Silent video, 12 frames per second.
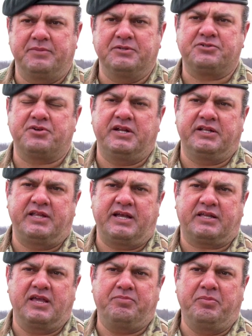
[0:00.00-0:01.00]
Demonstrating
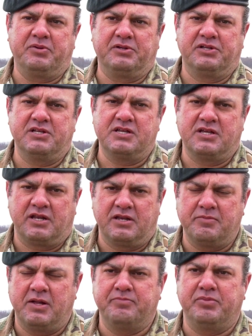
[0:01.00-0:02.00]
that capability
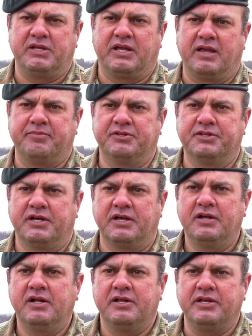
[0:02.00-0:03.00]
and, and being able to
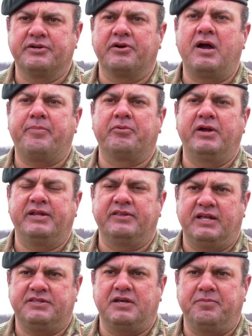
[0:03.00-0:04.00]
interoperate in
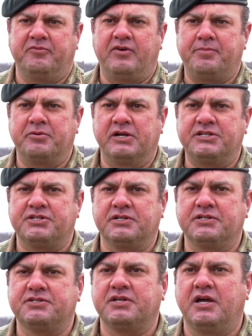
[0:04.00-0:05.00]
that type of operation
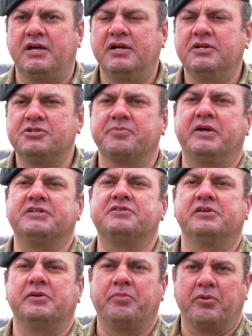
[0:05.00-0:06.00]
is uh,
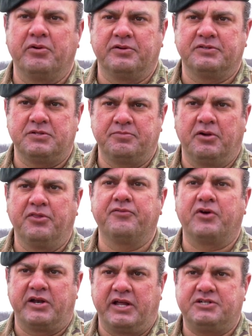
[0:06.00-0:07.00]
tremendously important to both
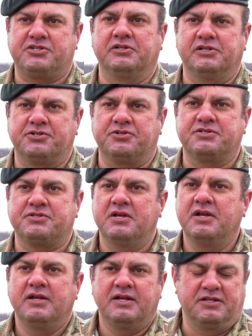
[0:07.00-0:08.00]
of our national interests.
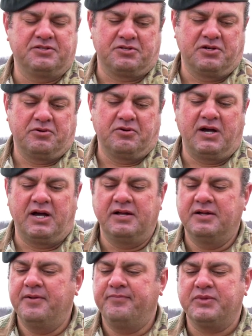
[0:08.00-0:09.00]
And so uh,
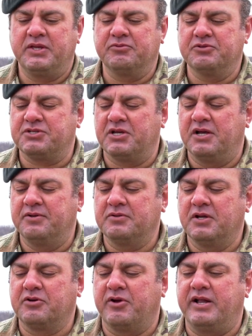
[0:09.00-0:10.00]
it was a,
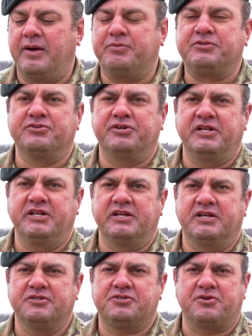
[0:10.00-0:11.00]
a great opportunity
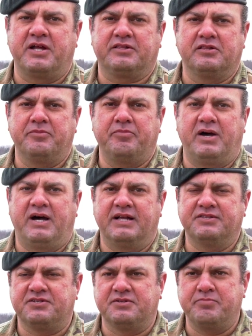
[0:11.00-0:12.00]
to strengthen the
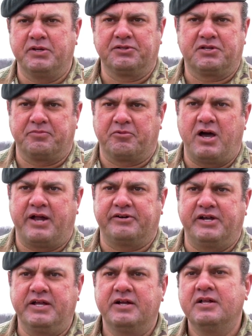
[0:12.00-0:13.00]
bonds and build
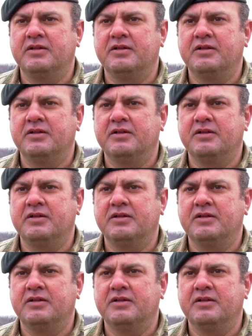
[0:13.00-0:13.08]
camaraderie,